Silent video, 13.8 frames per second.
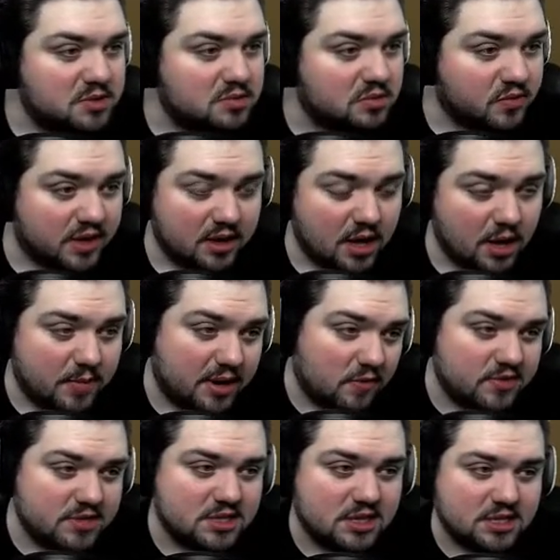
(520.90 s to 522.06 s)
like, I mean,
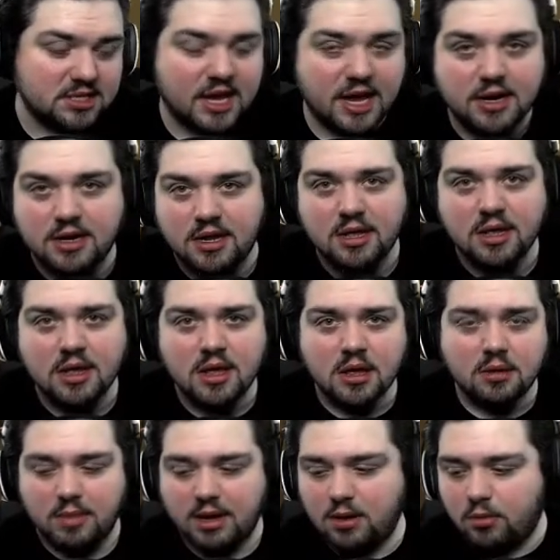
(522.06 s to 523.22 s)
obviously the sanity
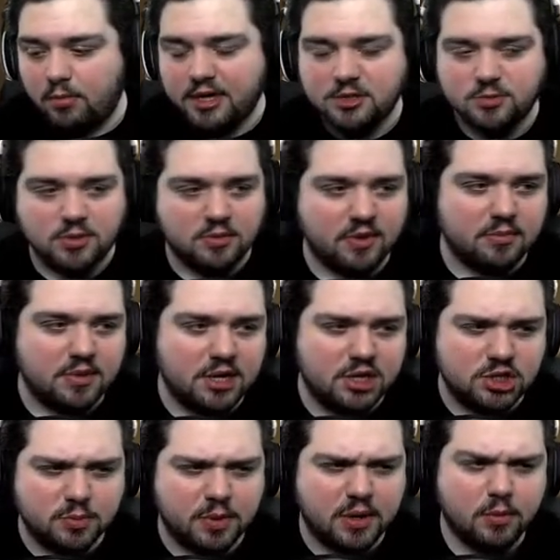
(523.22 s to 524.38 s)
meter reminds me of
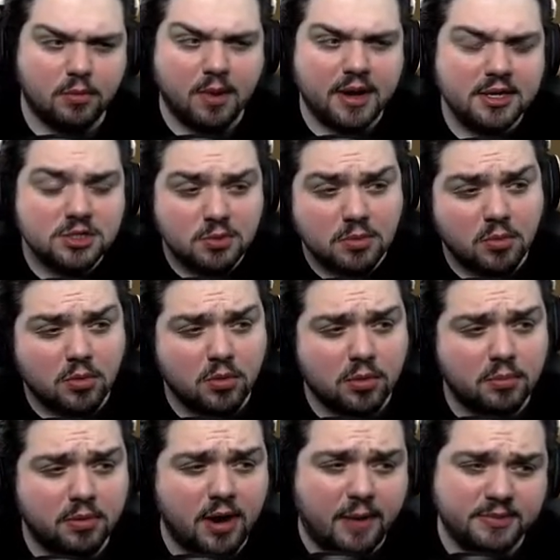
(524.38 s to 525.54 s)
Amnesia, but it reminds me more
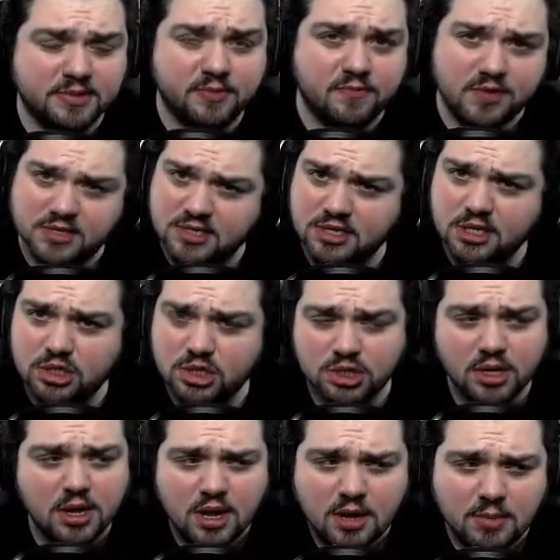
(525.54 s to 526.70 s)
perhaps of Visage,
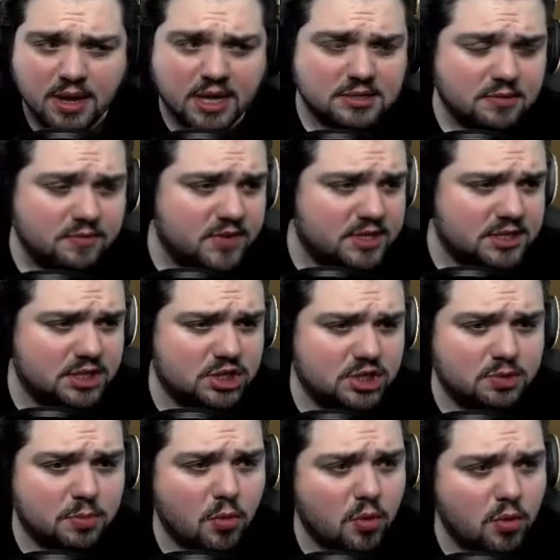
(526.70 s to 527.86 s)
because in Visage
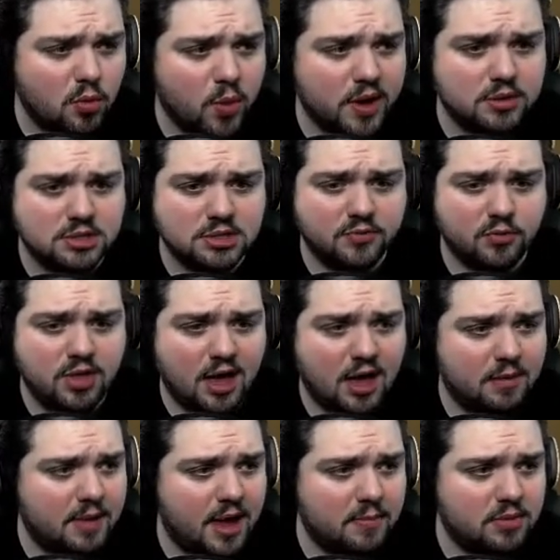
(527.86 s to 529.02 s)
more weird stuff would
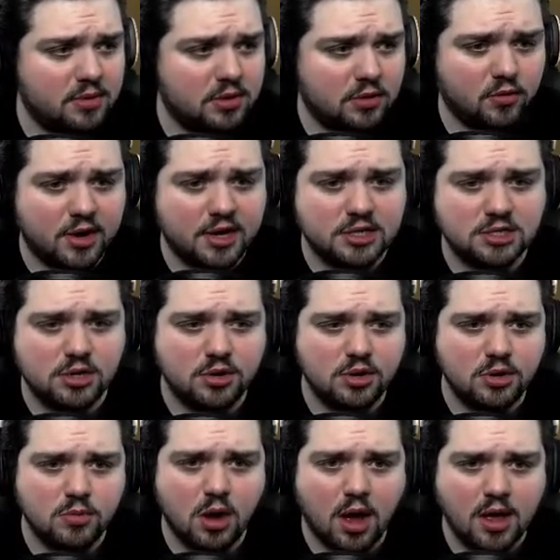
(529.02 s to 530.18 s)
happen the crazier
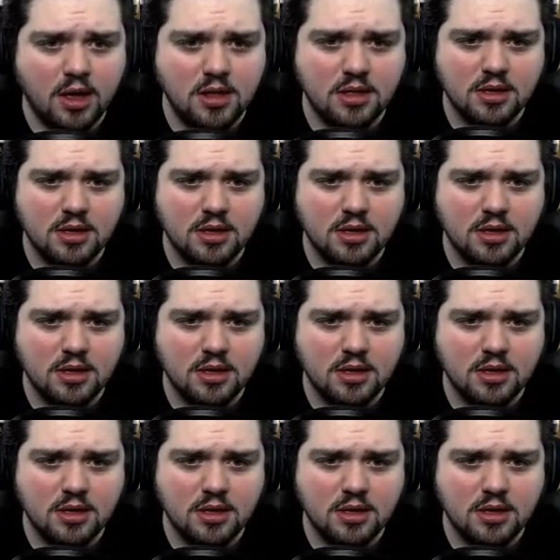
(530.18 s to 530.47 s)
you got.